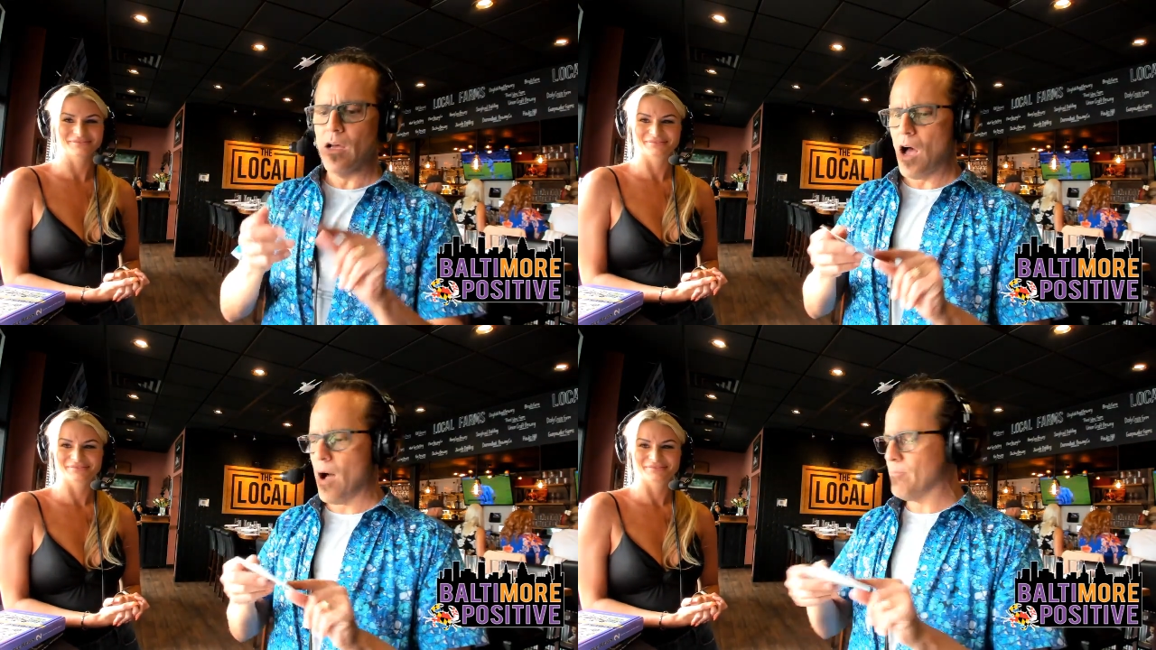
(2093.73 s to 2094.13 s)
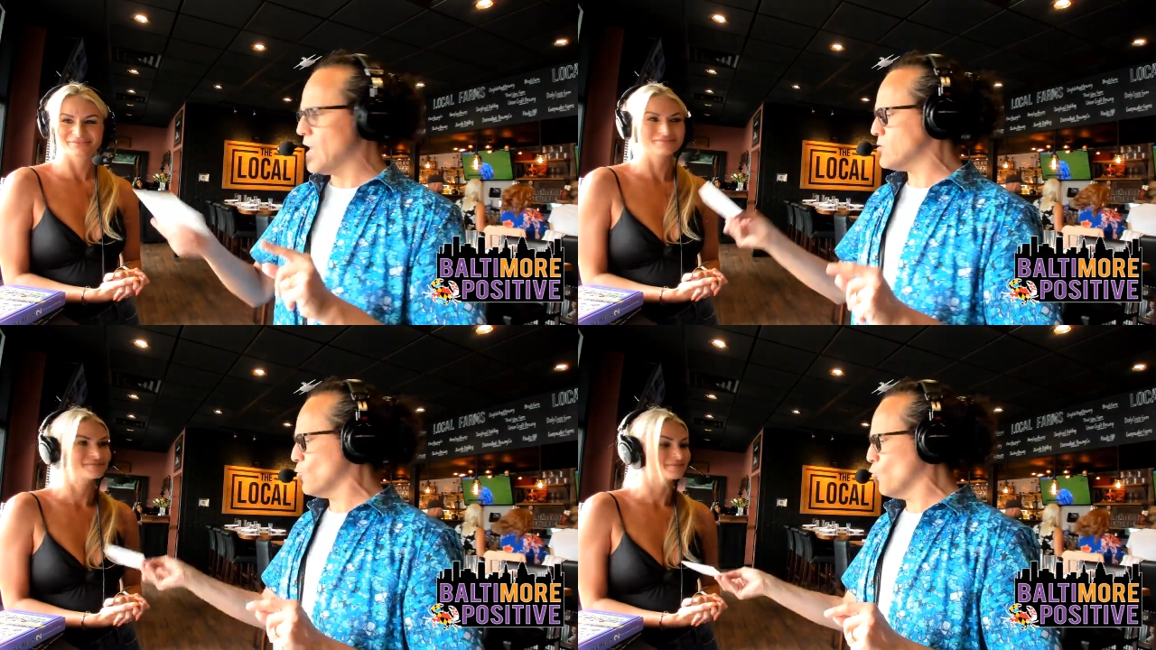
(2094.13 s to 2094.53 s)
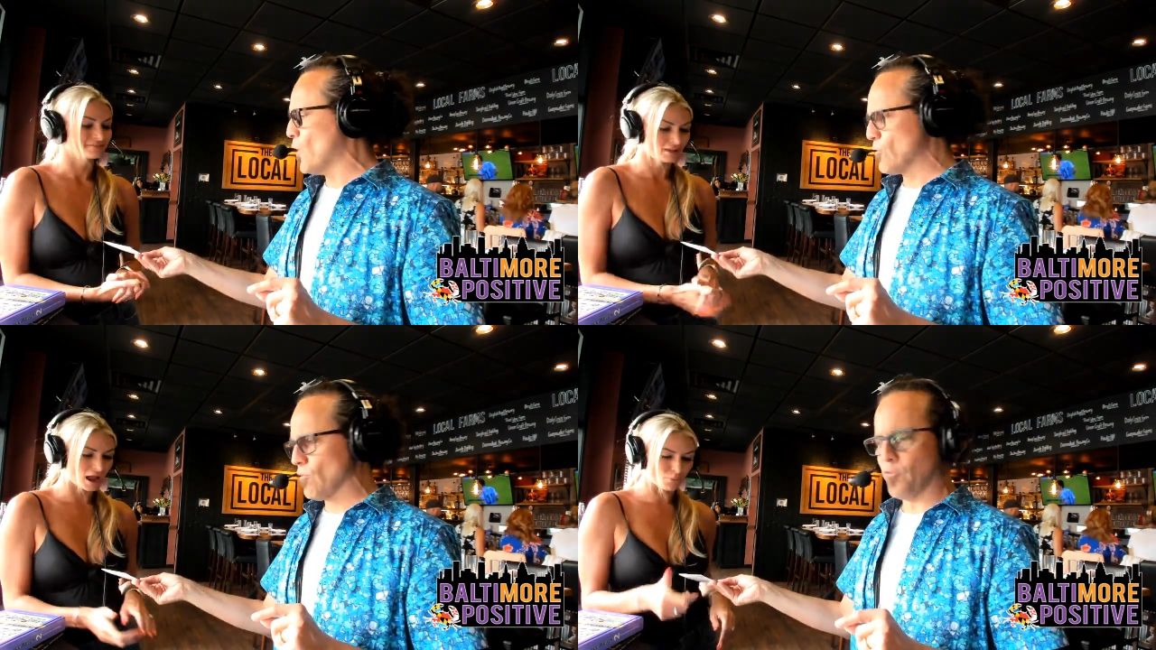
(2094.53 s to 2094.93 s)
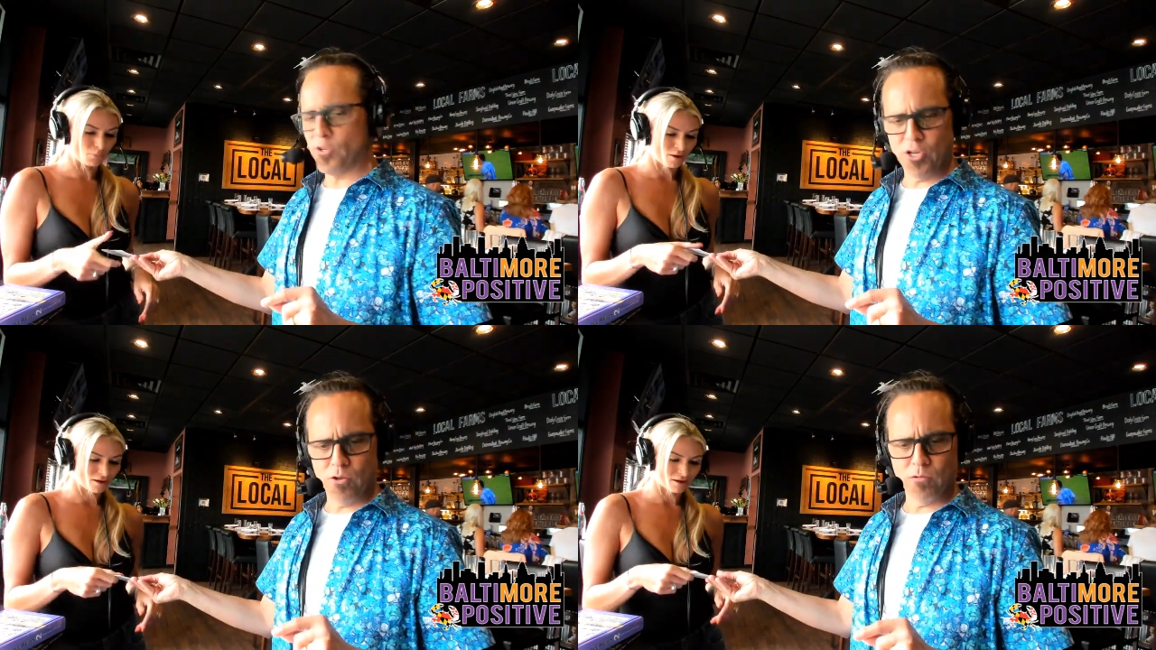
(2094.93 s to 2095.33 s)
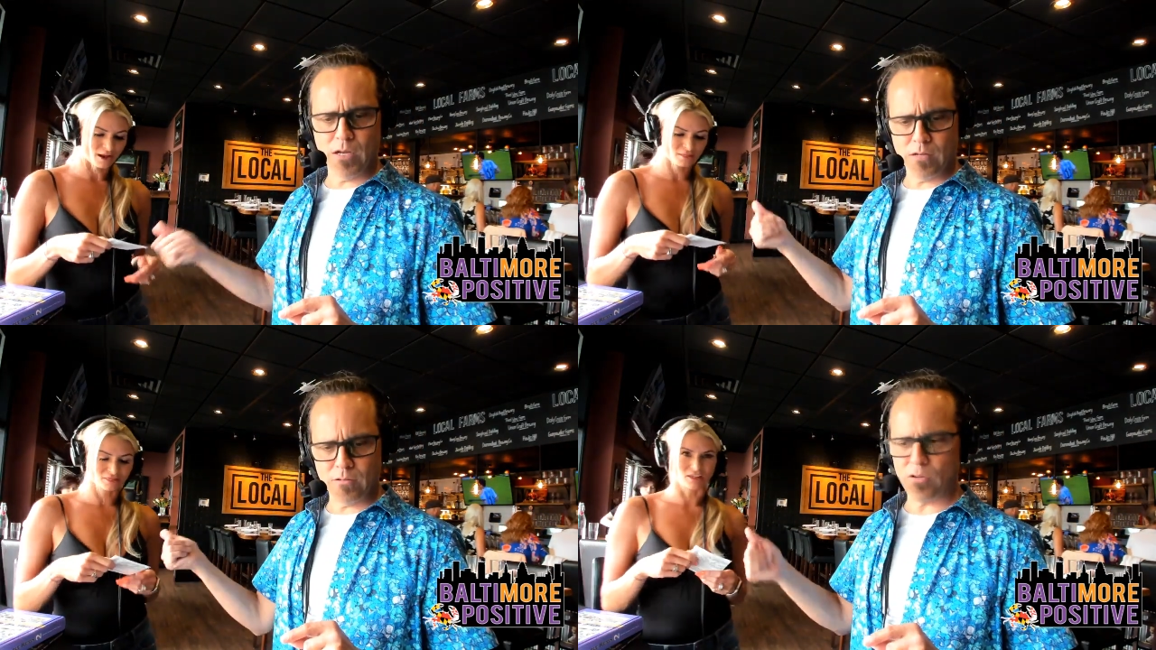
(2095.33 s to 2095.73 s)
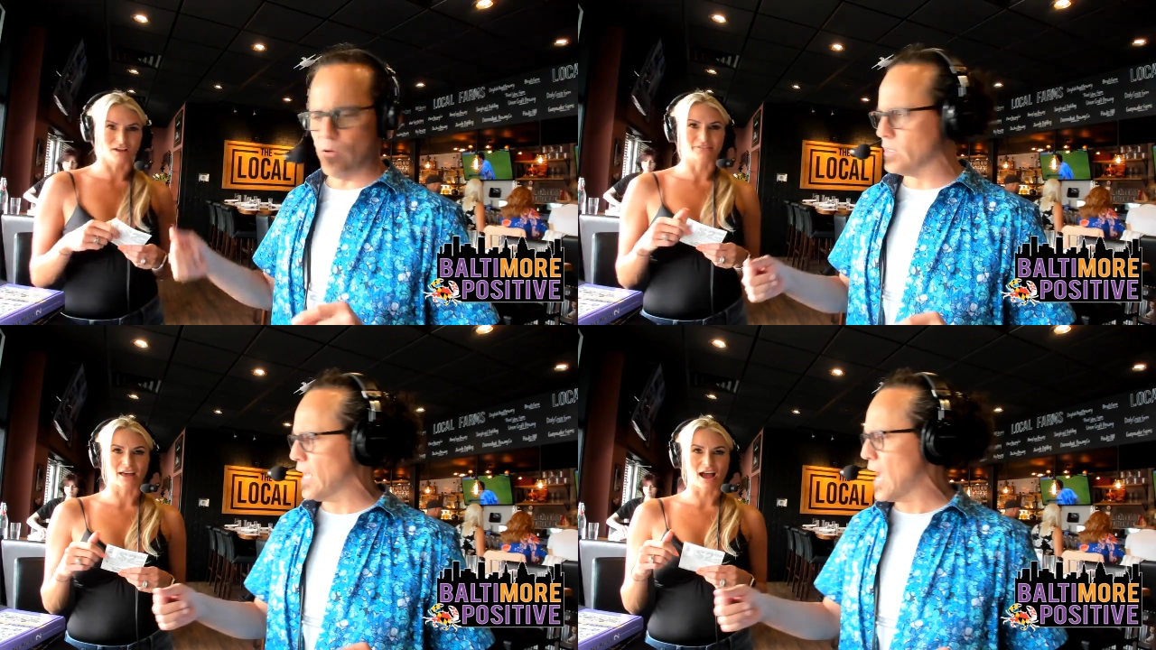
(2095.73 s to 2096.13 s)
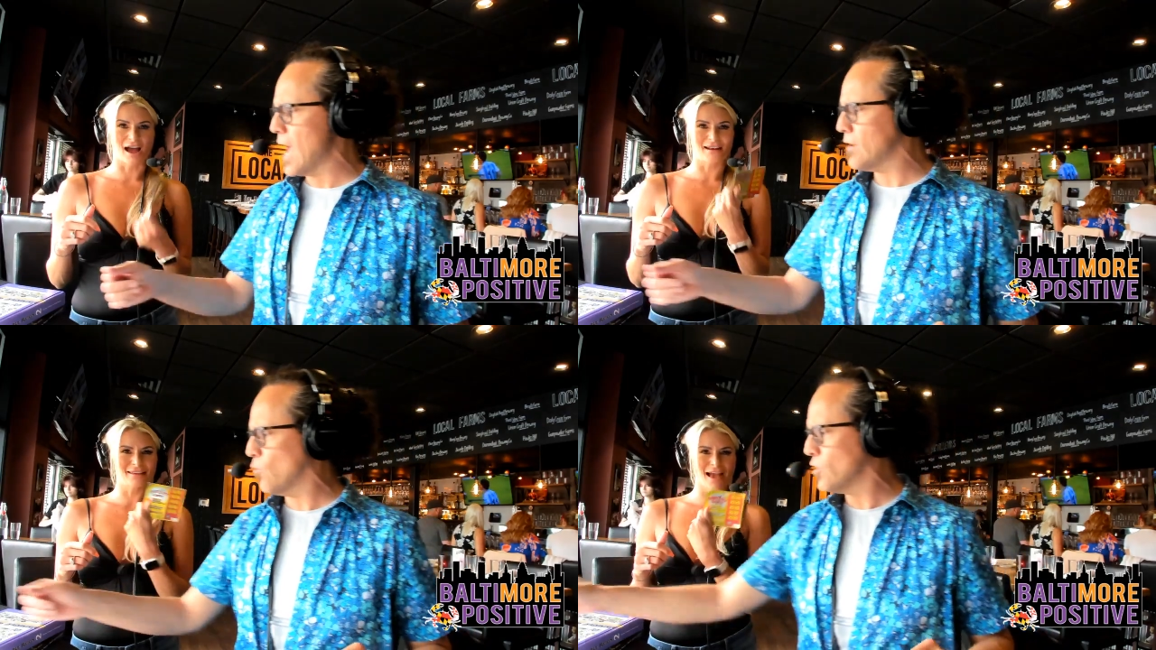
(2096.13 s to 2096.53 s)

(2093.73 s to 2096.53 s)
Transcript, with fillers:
Speaker 1: Um, that's a winner oh, for you. Uh, love yeah, that. well,